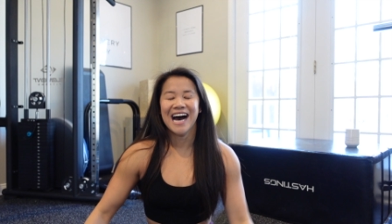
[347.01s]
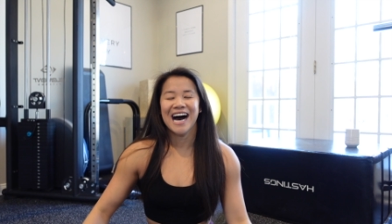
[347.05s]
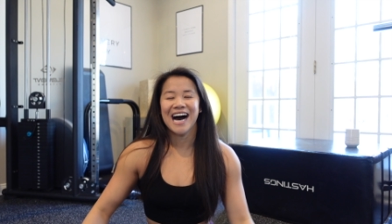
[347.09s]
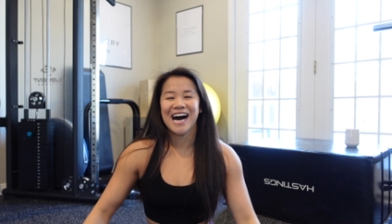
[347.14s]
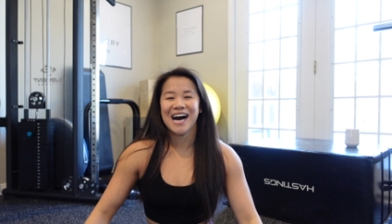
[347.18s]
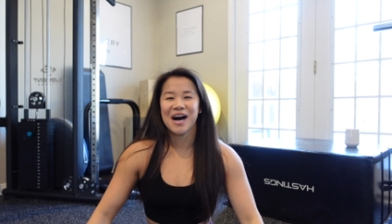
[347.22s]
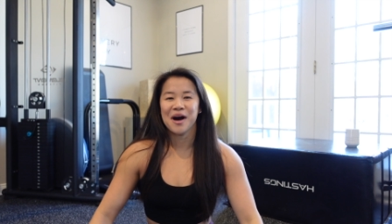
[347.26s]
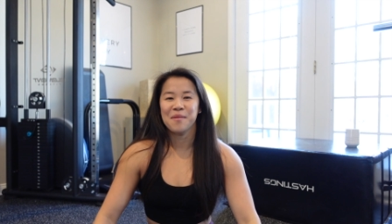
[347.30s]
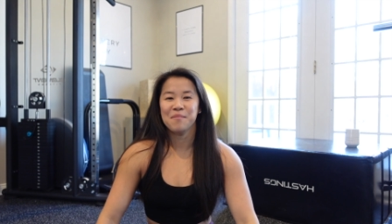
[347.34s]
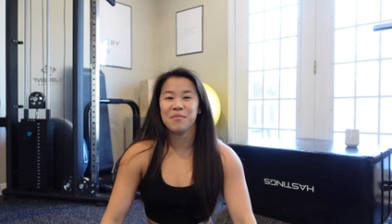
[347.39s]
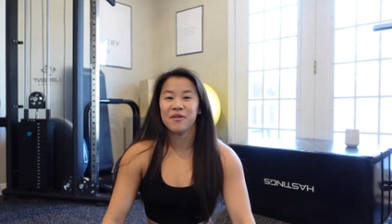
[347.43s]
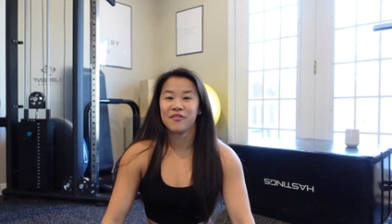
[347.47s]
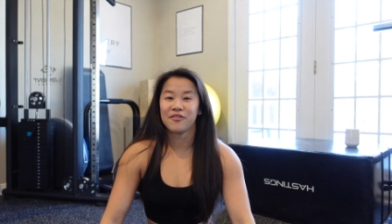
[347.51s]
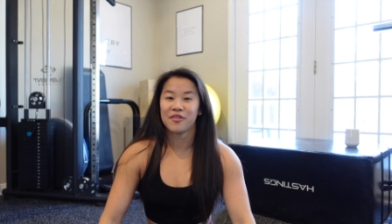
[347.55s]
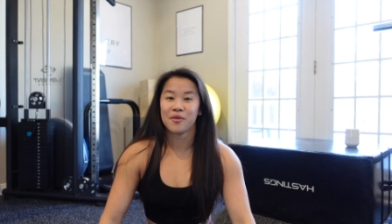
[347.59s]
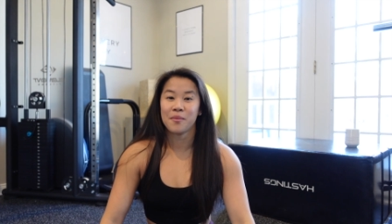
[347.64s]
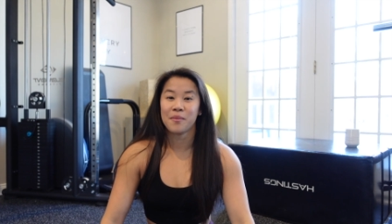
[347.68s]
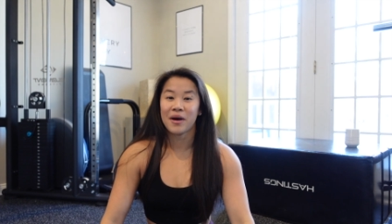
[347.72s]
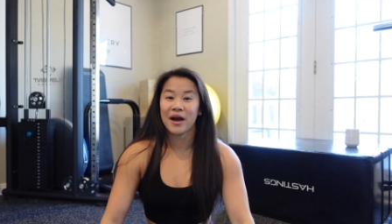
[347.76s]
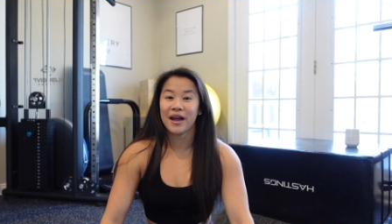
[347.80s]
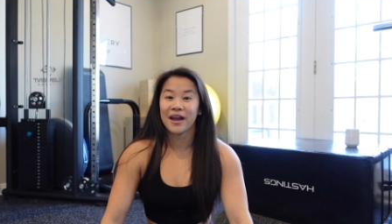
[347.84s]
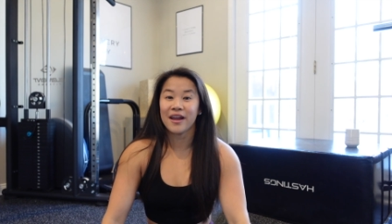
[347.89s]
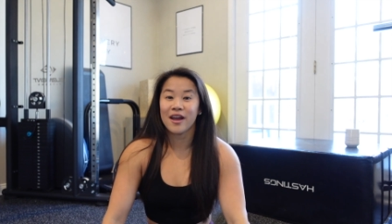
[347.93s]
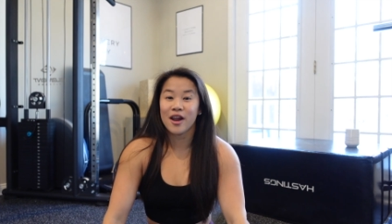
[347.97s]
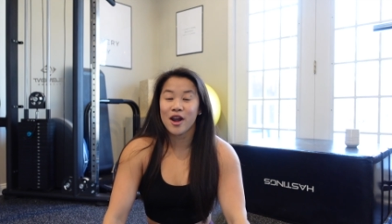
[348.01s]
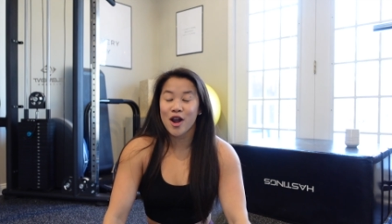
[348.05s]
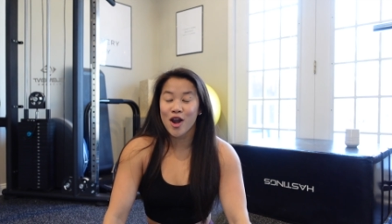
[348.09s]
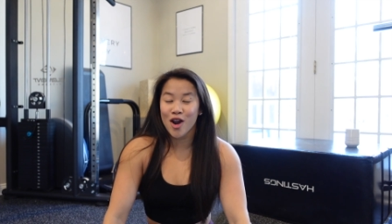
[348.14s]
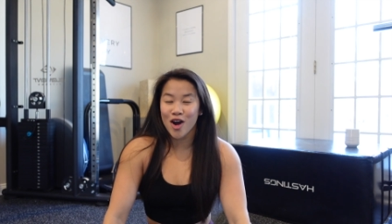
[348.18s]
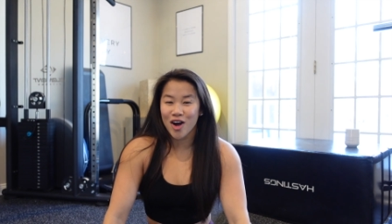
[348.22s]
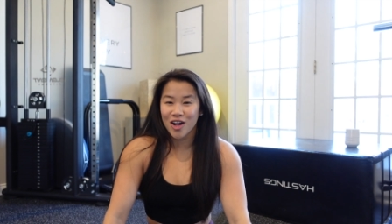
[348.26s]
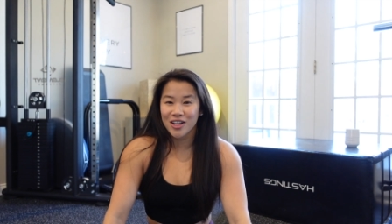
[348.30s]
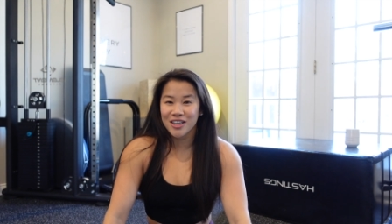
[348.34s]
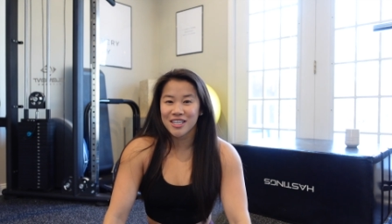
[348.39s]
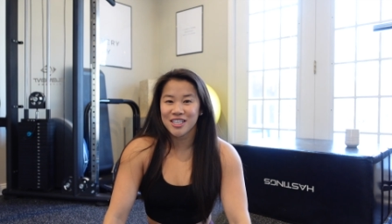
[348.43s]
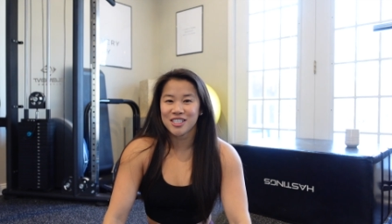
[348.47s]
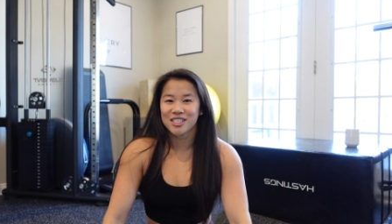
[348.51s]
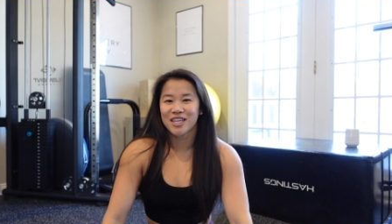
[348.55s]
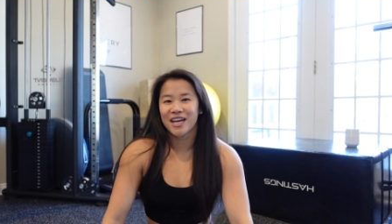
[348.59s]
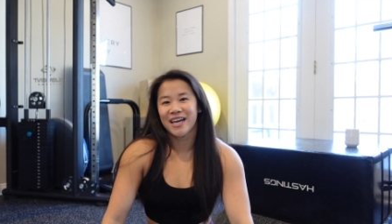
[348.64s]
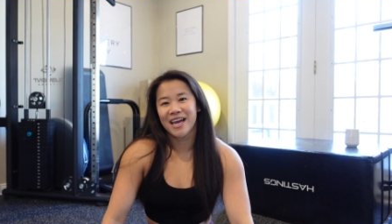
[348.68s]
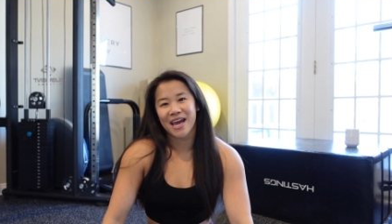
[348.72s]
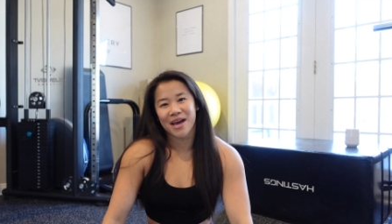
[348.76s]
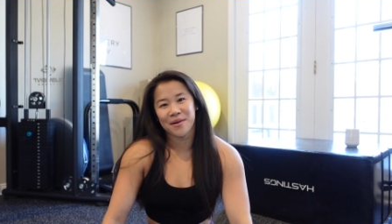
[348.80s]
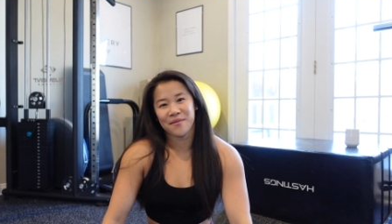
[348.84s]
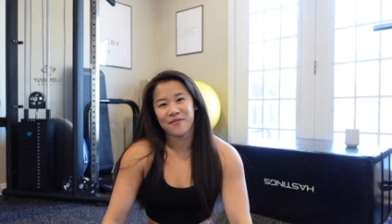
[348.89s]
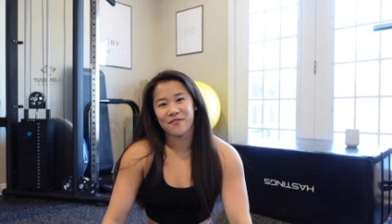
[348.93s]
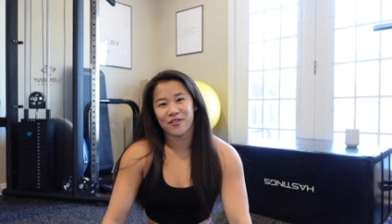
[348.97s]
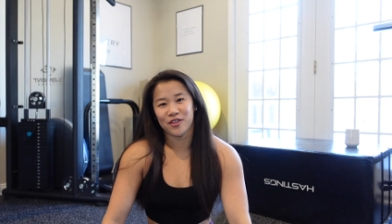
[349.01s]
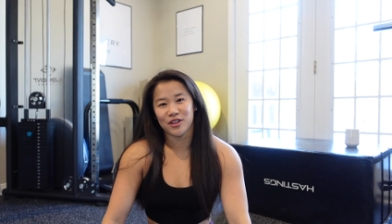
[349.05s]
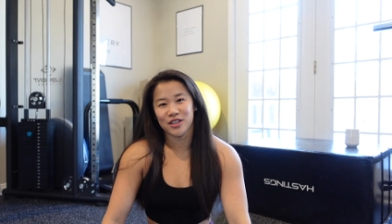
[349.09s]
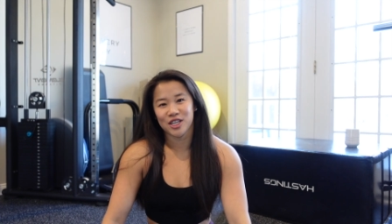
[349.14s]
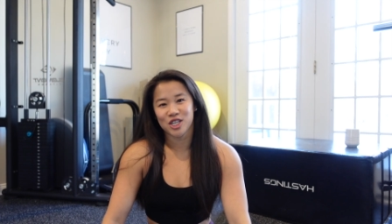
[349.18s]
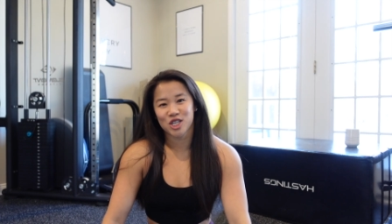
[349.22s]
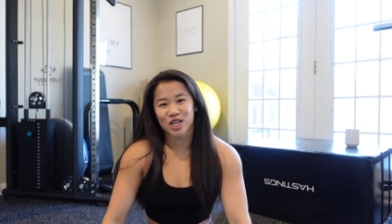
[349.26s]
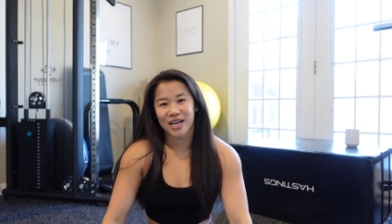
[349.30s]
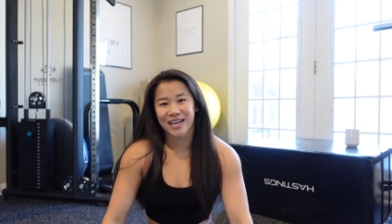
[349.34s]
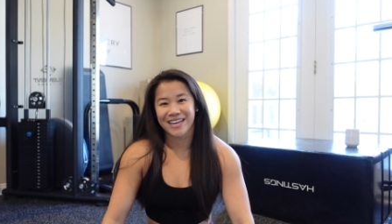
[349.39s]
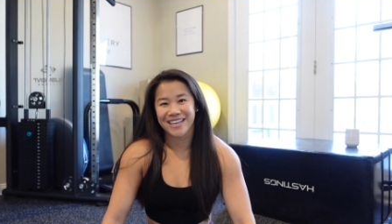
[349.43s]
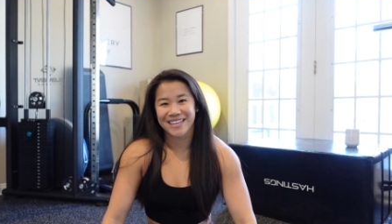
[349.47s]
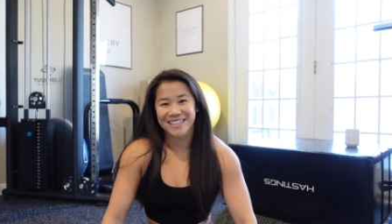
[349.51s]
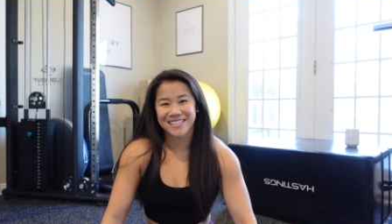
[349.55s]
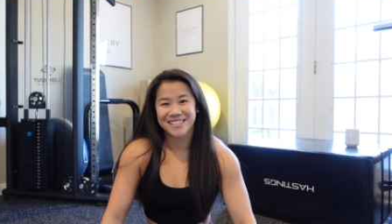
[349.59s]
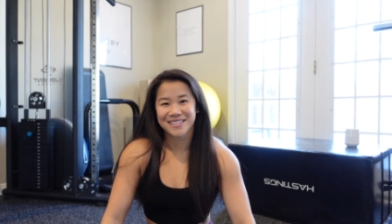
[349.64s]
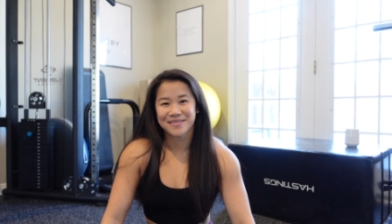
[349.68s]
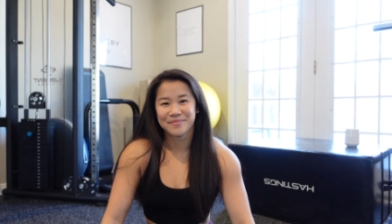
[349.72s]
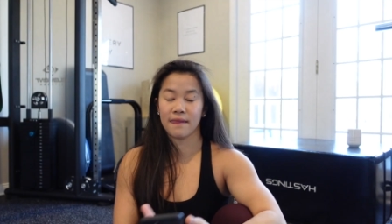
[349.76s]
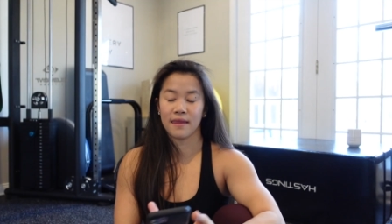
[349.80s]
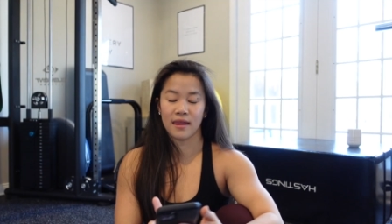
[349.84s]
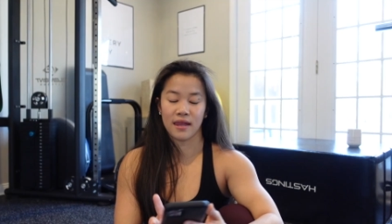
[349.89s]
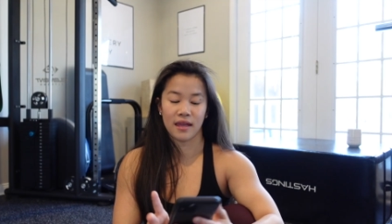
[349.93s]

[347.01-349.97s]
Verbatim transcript: um, but from my knowledge, I am fully Chinese.